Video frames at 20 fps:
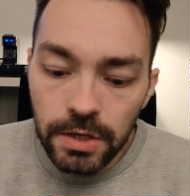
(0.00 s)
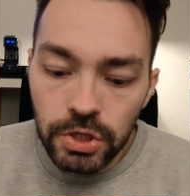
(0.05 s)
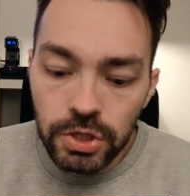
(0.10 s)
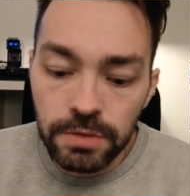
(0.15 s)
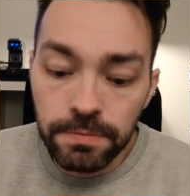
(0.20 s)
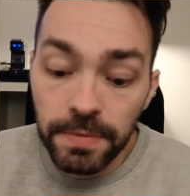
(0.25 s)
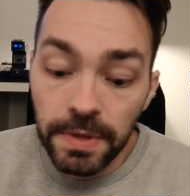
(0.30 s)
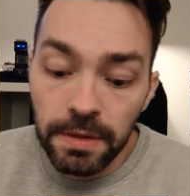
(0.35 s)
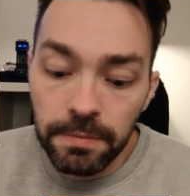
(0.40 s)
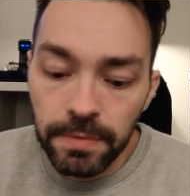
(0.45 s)

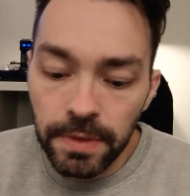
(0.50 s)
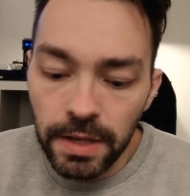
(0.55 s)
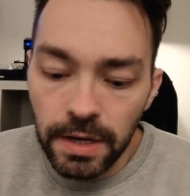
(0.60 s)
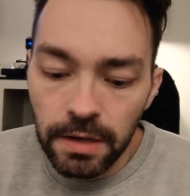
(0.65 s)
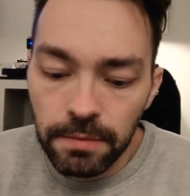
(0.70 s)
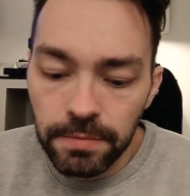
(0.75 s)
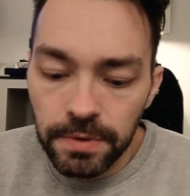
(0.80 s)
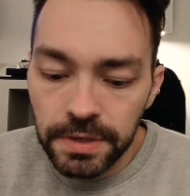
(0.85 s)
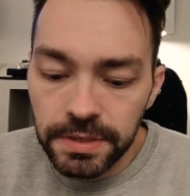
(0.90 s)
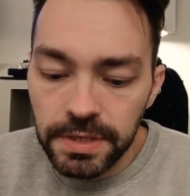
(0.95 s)
shouldn't be
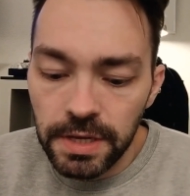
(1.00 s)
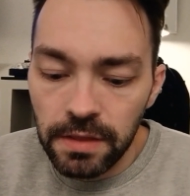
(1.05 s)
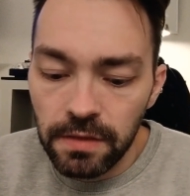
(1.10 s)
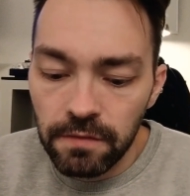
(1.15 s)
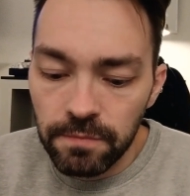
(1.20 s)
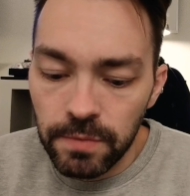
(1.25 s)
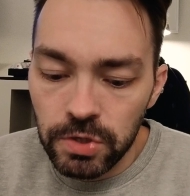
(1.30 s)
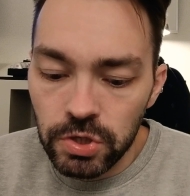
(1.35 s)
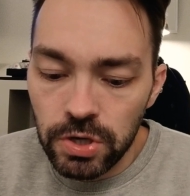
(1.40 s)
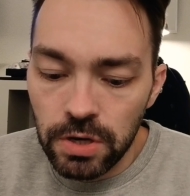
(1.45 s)
complaining because I
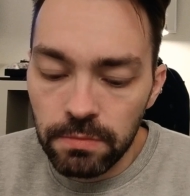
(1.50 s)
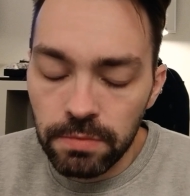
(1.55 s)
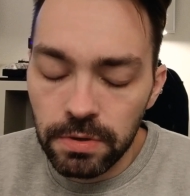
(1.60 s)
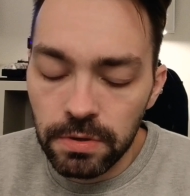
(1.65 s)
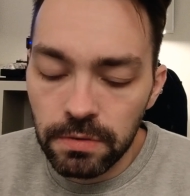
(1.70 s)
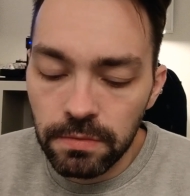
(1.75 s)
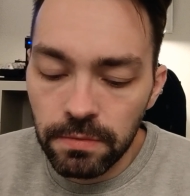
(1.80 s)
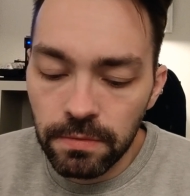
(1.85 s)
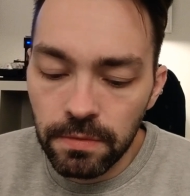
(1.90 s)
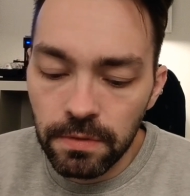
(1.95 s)
love my job.
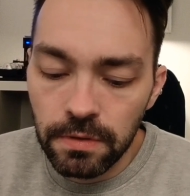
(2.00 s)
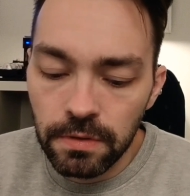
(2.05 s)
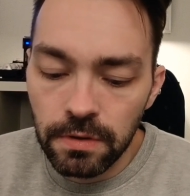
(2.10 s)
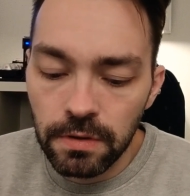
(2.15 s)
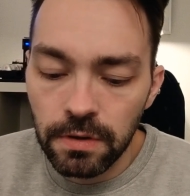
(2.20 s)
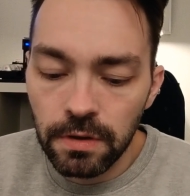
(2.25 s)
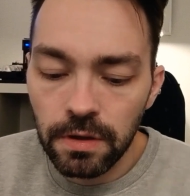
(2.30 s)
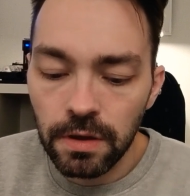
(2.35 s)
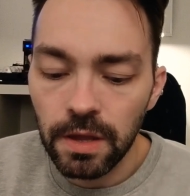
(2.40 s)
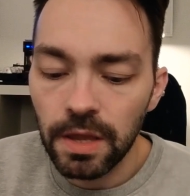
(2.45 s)

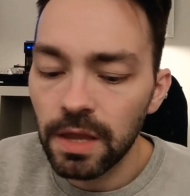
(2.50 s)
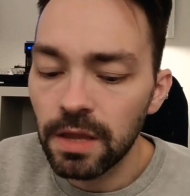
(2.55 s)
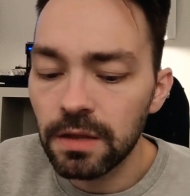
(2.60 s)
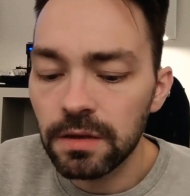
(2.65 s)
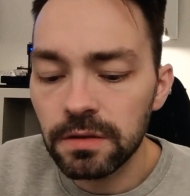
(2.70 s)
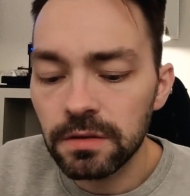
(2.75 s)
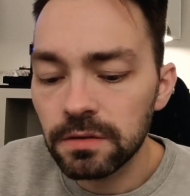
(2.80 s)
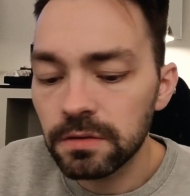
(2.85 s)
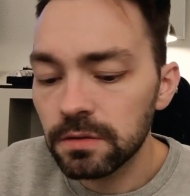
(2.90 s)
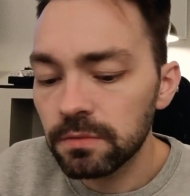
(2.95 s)

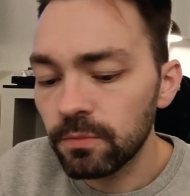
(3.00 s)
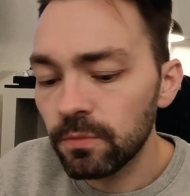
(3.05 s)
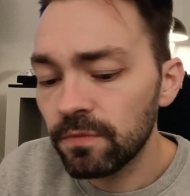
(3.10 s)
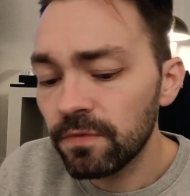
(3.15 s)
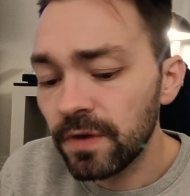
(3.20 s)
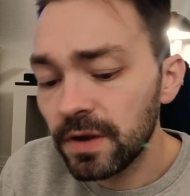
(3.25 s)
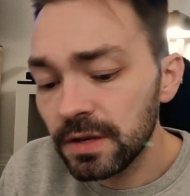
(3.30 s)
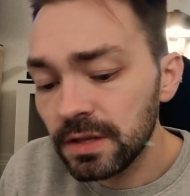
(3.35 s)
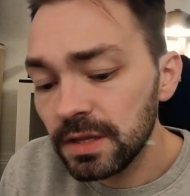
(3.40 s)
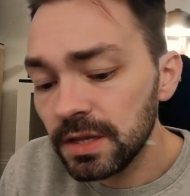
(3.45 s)
And we're
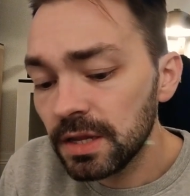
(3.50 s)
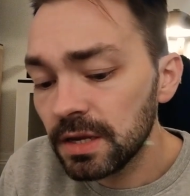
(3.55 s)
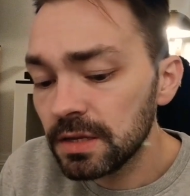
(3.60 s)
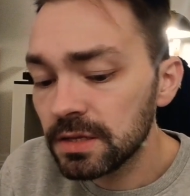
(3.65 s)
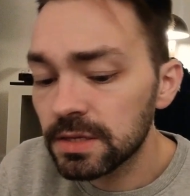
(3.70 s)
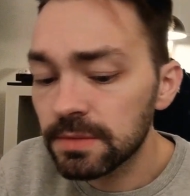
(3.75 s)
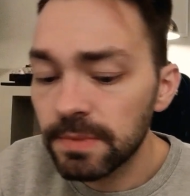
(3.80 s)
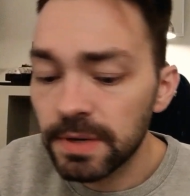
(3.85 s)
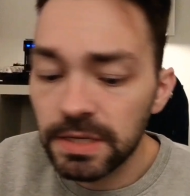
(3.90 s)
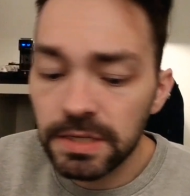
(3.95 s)
finally getting
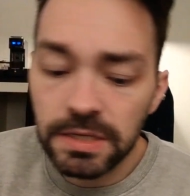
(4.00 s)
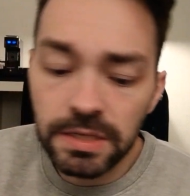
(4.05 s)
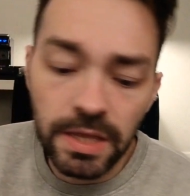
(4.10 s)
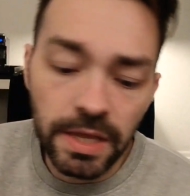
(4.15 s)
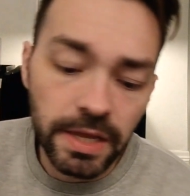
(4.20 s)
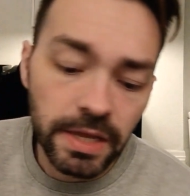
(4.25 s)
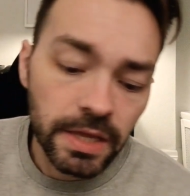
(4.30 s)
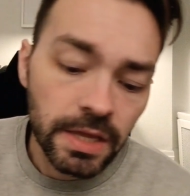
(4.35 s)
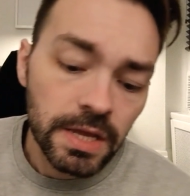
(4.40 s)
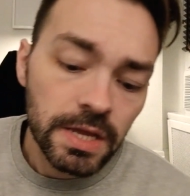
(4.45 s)
somebody to
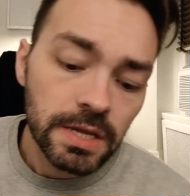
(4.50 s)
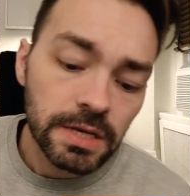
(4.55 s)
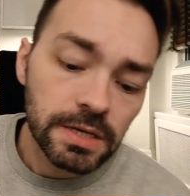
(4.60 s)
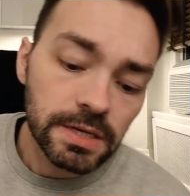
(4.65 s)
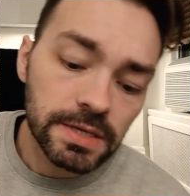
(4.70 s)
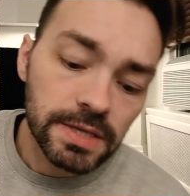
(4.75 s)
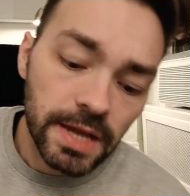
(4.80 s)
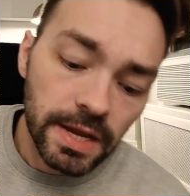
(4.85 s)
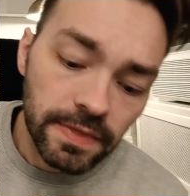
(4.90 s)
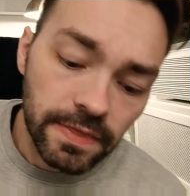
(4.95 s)
like
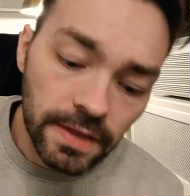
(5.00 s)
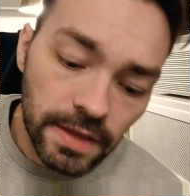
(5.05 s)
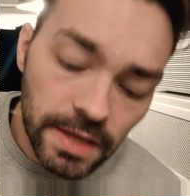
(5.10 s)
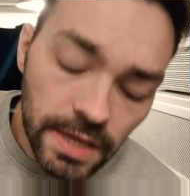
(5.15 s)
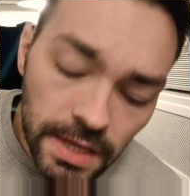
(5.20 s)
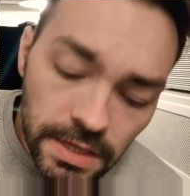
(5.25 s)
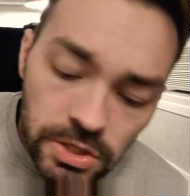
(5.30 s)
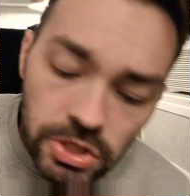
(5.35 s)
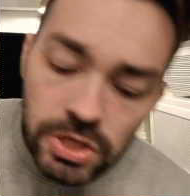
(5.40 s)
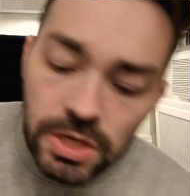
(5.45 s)
design the
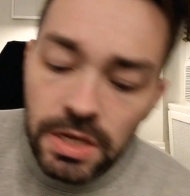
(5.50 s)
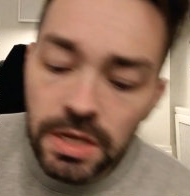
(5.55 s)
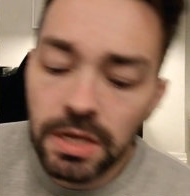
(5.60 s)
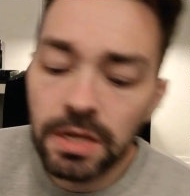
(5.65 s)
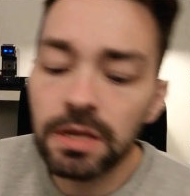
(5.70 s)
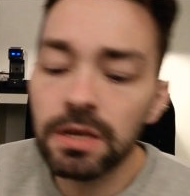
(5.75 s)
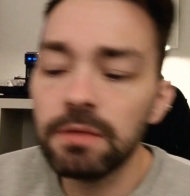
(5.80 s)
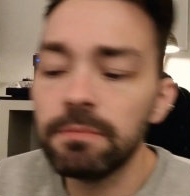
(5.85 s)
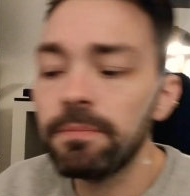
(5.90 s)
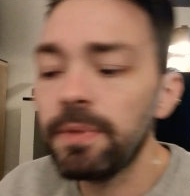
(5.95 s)

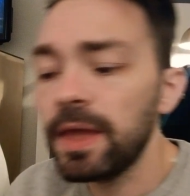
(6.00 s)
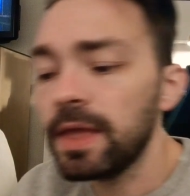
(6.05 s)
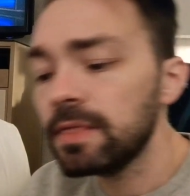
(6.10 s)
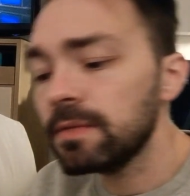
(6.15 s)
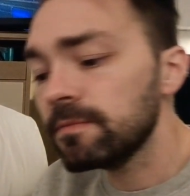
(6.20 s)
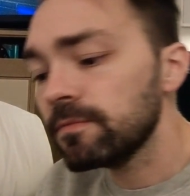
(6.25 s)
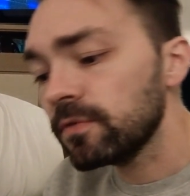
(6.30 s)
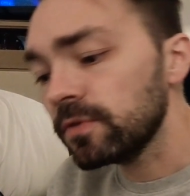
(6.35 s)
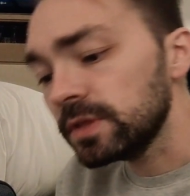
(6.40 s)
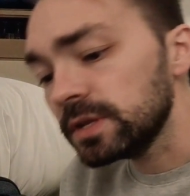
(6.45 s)
kitchen and pay
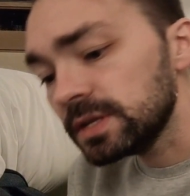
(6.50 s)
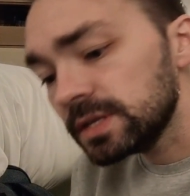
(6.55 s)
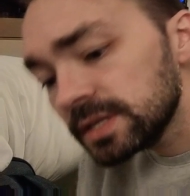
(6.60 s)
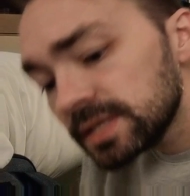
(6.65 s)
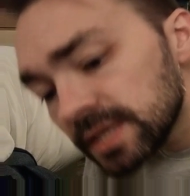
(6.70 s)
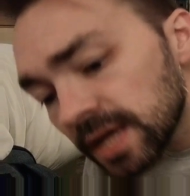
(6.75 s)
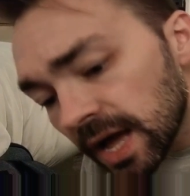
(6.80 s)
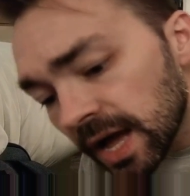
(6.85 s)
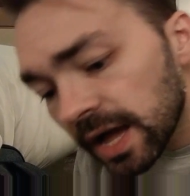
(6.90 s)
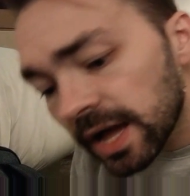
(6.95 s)
them for the
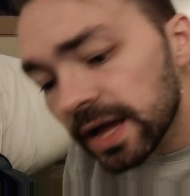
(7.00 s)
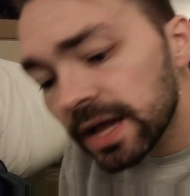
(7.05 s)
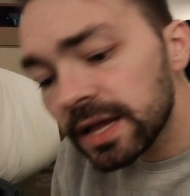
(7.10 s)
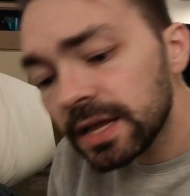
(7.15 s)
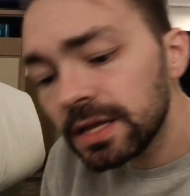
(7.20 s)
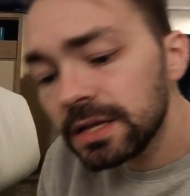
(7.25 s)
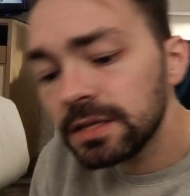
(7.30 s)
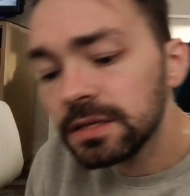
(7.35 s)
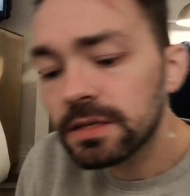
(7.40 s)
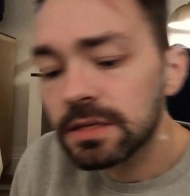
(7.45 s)

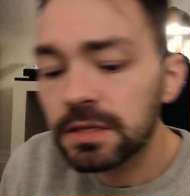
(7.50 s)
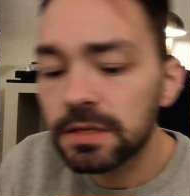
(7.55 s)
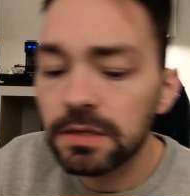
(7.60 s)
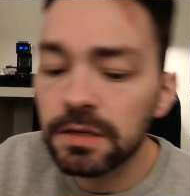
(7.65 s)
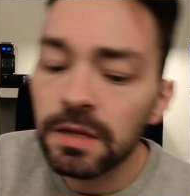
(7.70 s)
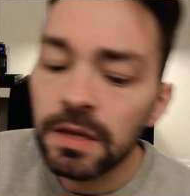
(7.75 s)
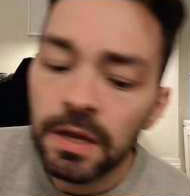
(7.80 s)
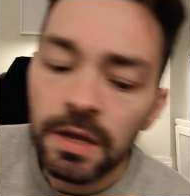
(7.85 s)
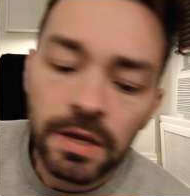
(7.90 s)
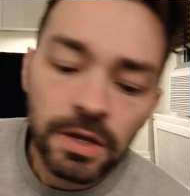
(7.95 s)
designs
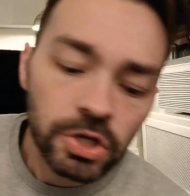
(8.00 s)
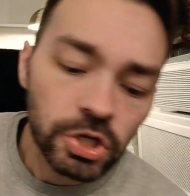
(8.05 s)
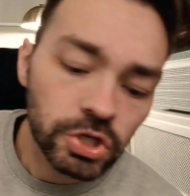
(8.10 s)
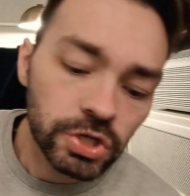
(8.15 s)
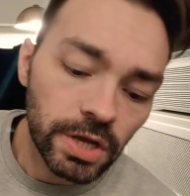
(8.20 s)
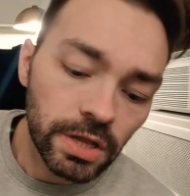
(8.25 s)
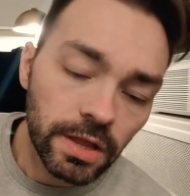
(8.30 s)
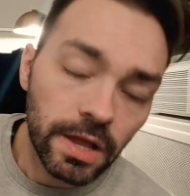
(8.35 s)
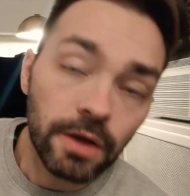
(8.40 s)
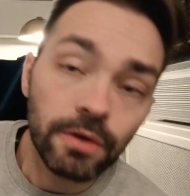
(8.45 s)
and
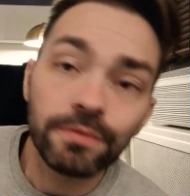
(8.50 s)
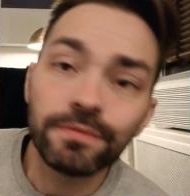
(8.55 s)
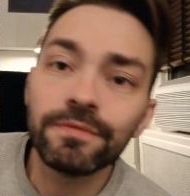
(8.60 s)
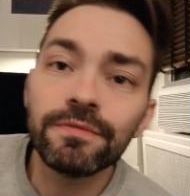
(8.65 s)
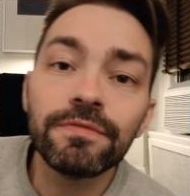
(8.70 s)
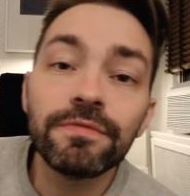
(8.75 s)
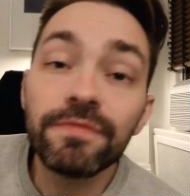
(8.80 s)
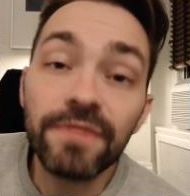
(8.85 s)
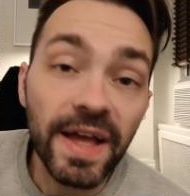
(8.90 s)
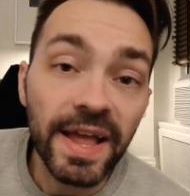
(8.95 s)
shell
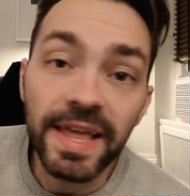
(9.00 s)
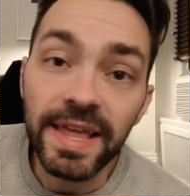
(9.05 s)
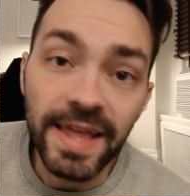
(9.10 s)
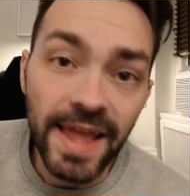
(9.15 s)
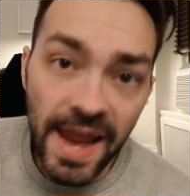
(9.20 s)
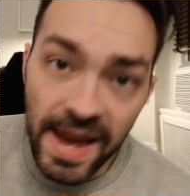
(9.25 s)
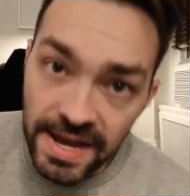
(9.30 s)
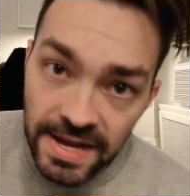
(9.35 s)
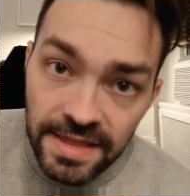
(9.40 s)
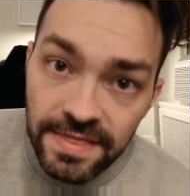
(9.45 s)
out
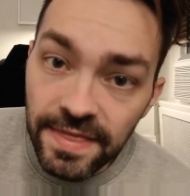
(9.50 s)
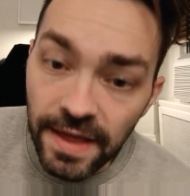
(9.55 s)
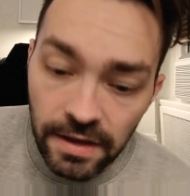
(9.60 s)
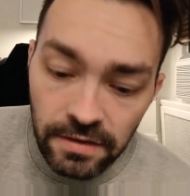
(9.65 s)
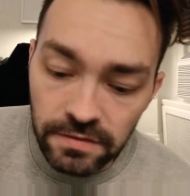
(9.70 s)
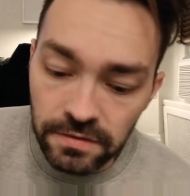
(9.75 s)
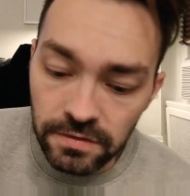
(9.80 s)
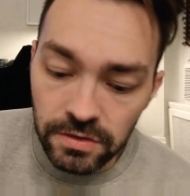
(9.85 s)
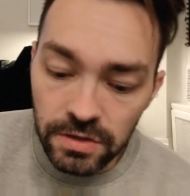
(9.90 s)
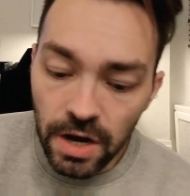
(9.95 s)
fucking
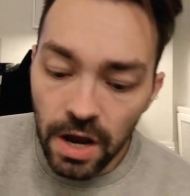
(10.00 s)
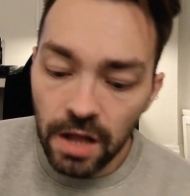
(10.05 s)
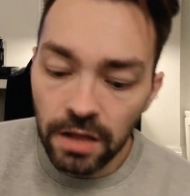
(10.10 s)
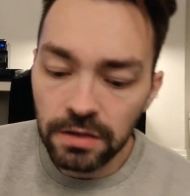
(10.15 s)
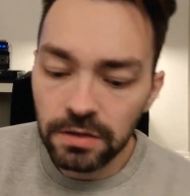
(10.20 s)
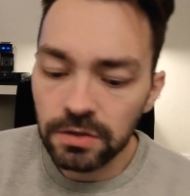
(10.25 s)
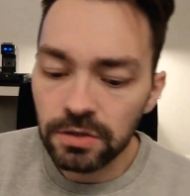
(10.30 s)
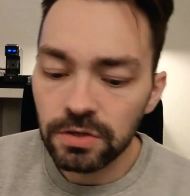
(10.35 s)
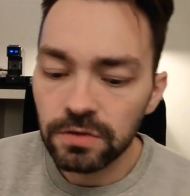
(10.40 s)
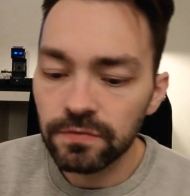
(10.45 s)

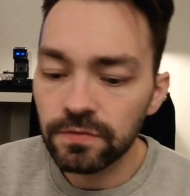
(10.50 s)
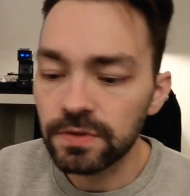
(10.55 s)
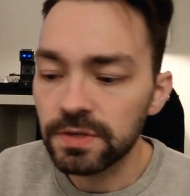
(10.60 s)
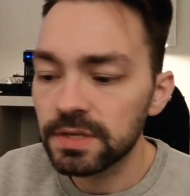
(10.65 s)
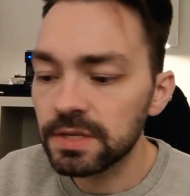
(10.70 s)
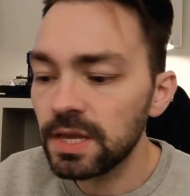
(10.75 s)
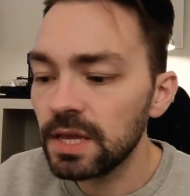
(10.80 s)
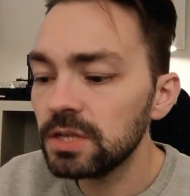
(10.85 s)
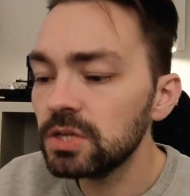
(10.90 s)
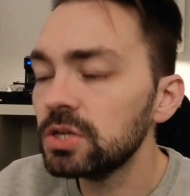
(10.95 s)
$80,000 for
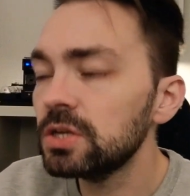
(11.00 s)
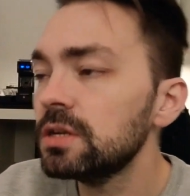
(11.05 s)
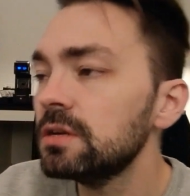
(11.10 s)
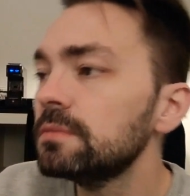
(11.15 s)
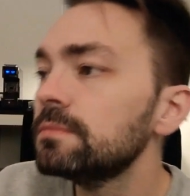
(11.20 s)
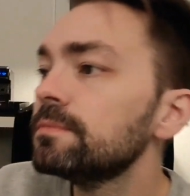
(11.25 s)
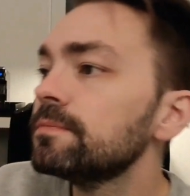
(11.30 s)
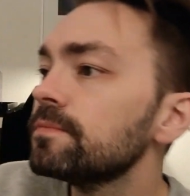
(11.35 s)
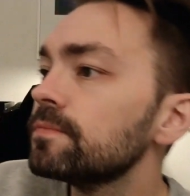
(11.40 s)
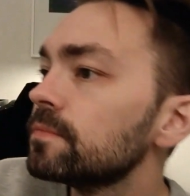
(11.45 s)
this
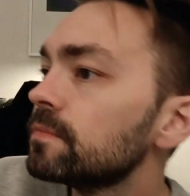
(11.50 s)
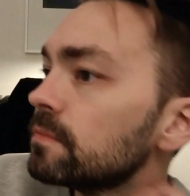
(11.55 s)
kitchen.